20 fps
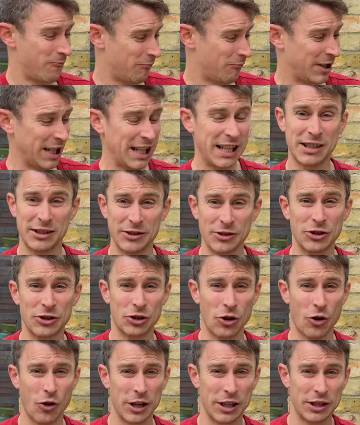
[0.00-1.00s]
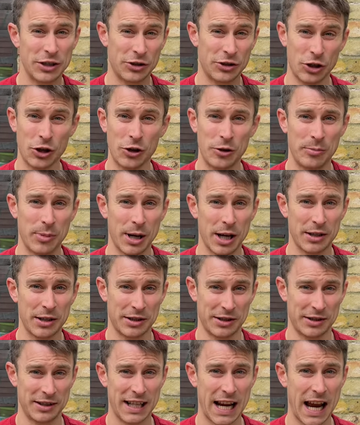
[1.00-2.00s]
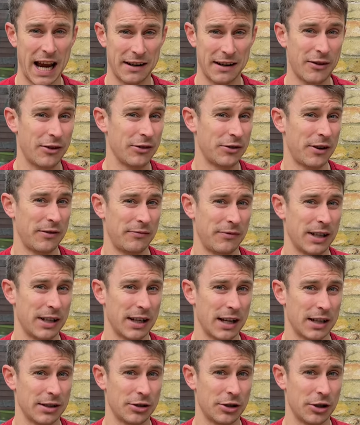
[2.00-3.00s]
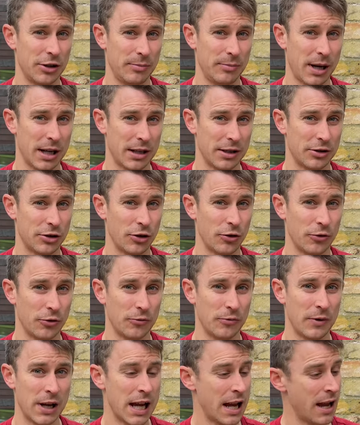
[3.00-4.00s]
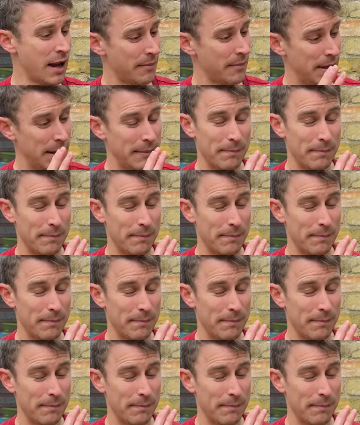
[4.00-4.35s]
decent size two-person tent. I don't think that's too bad at all. But